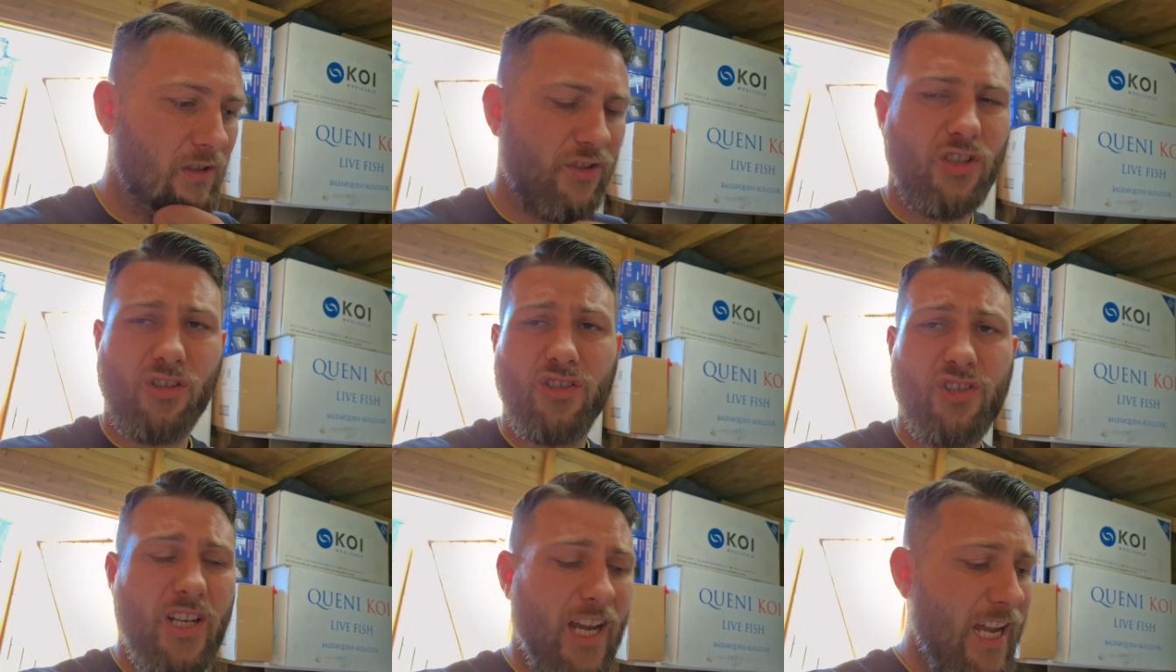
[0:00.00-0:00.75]
It's not going
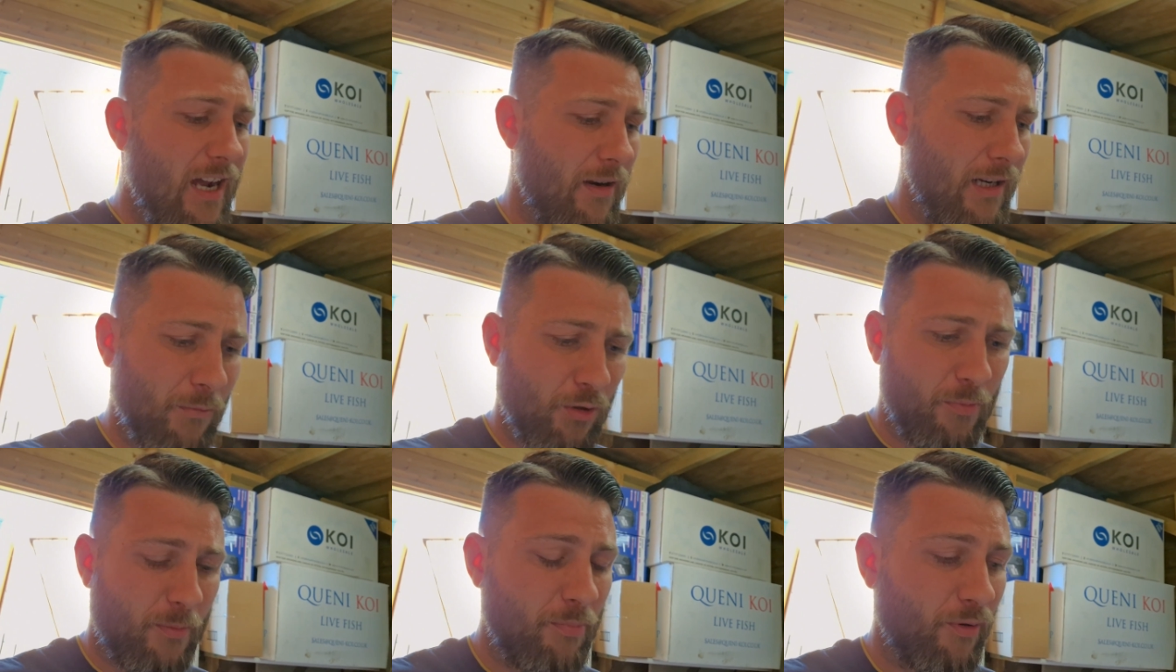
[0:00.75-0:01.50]
to stay out. I'm
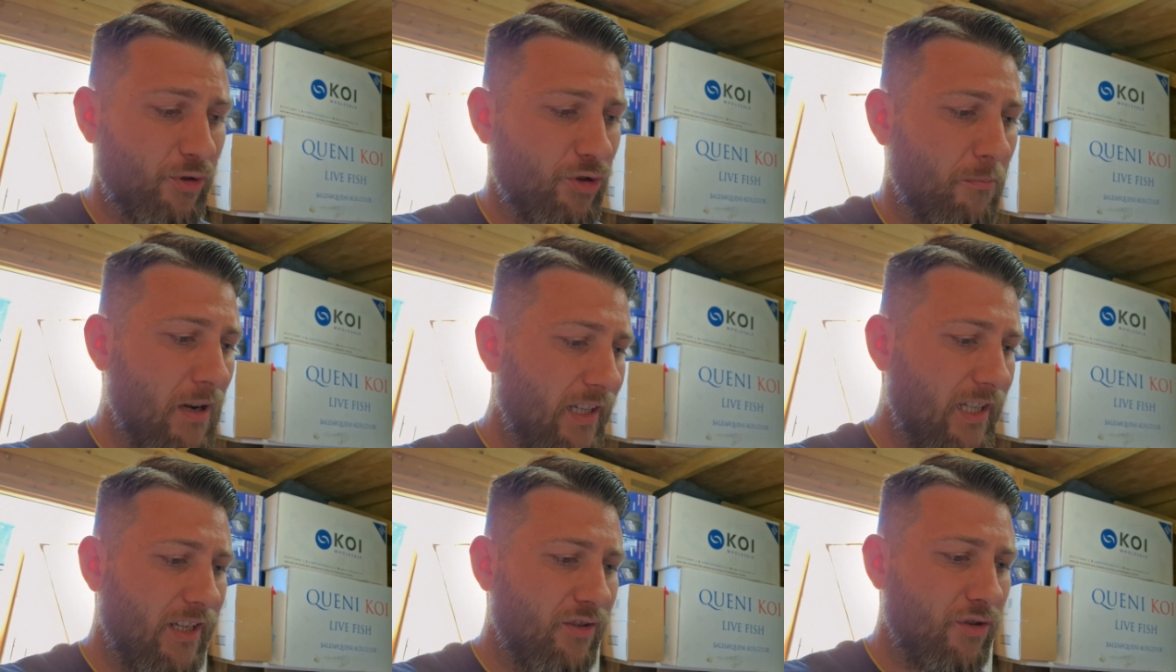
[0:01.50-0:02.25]
going to be putting some
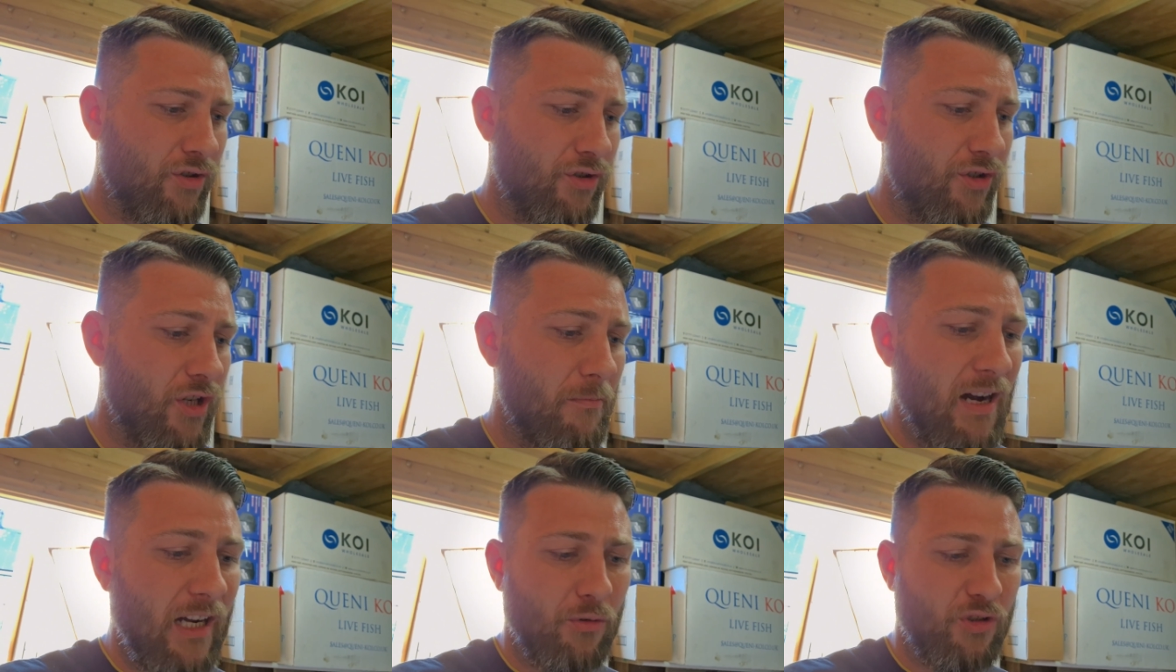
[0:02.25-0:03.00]
back in just to
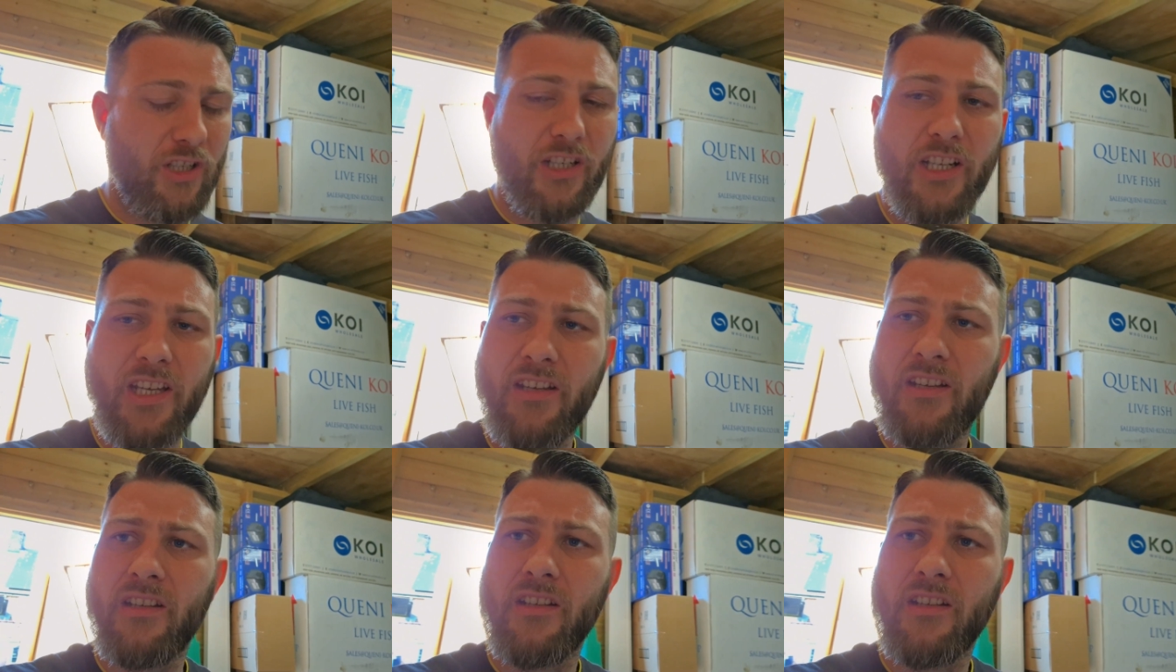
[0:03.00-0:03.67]
bioseed it.